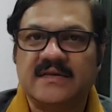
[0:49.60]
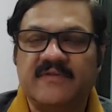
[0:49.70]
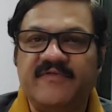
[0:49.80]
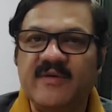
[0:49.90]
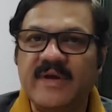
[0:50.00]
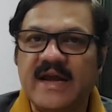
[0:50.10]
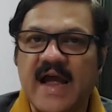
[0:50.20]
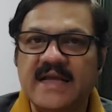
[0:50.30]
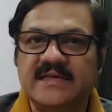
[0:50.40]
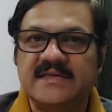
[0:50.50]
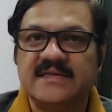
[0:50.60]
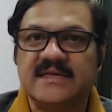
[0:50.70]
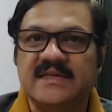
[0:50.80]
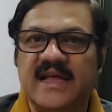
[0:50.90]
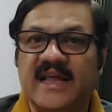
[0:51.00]
the filmy guys,
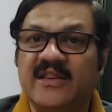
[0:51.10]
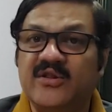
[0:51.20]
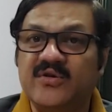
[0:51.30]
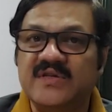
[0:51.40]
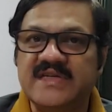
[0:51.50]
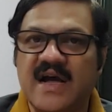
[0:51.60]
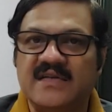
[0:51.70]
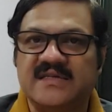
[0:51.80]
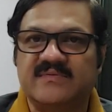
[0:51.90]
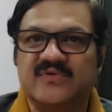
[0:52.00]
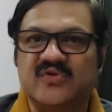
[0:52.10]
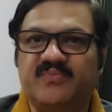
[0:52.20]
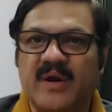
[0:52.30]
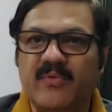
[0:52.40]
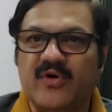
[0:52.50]
in their enthusiasm to
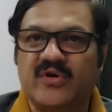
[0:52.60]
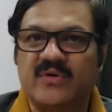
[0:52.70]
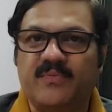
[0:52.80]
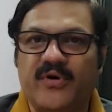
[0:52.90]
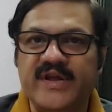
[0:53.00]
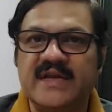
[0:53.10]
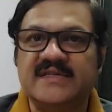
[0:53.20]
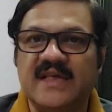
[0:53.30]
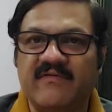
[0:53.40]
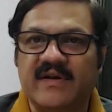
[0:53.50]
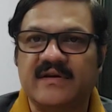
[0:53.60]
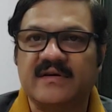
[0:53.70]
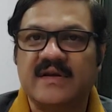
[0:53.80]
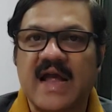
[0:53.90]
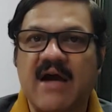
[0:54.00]
promote V.V.L.N.
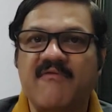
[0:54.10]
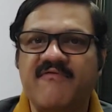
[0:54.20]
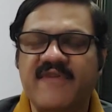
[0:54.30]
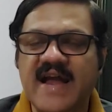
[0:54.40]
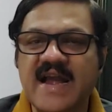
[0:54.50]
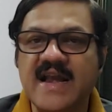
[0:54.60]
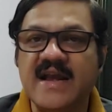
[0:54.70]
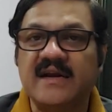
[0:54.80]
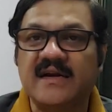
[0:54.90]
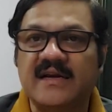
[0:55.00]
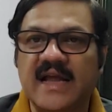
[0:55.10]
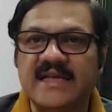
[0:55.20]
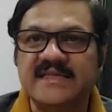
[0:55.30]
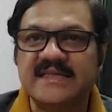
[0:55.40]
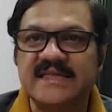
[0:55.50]
Sastry, have failed in
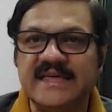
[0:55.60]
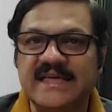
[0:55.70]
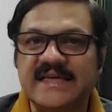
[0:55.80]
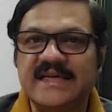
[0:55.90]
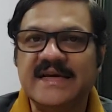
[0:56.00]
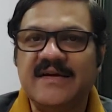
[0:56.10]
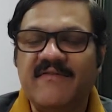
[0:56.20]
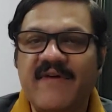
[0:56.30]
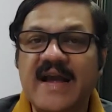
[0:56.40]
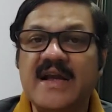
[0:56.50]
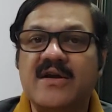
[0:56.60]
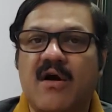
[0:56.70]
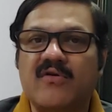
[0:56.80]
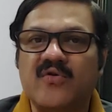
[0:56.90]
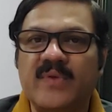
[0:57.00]
recognizing the
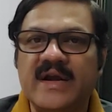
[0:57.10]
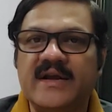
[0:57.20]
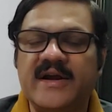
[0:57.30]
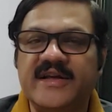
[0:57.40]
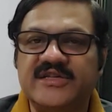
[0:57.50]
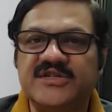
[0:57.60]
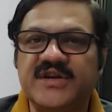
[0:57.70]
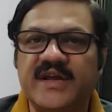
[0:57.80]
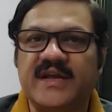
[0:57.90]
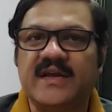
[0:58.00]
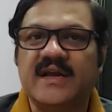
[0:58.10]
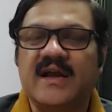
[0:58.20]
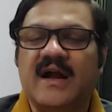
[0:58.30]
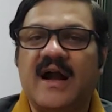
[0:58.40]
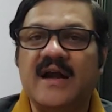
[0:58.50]
well-documented history
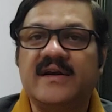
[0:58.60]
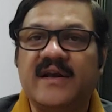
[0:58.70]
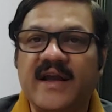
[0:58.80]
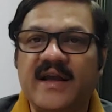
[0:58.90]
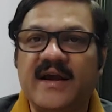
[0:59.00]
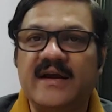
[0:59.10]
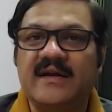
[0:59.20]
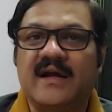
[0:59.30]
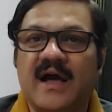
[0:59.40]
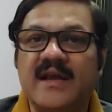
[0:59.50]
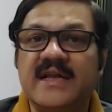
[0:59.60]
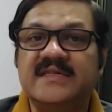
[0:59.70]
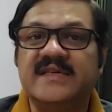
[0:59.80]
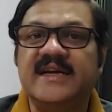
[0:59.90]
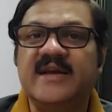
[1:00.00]
and created
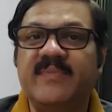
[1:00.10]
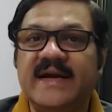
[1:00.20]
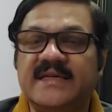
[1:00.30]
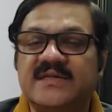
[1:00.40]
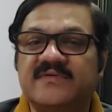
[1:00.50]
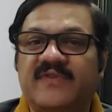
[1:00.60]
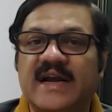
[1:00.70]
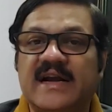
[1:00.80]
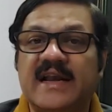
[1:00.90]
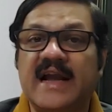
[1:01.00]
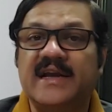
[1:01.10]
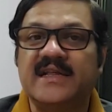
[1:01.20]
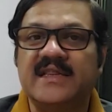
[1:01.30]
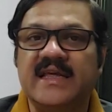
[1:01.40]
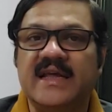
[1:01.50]
unnecessary debates for
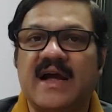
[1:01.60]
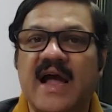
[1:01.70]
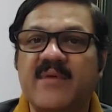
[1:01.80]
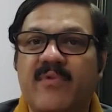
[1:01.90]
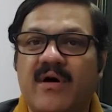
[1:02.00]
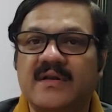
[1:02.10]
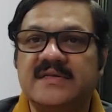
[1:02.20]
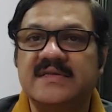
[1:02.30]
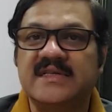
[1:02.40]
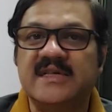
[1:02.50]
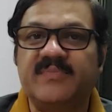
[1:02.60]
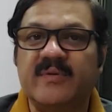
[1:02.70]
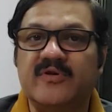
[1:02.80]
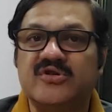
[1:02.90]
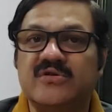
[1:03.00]
attracting the eyeballs in the
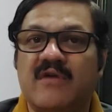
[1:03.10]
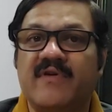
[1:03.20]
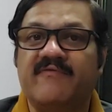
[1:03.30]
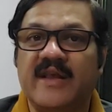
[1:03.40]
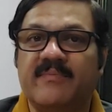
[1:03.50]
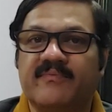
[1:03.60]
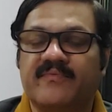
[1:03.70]
promotion of a film.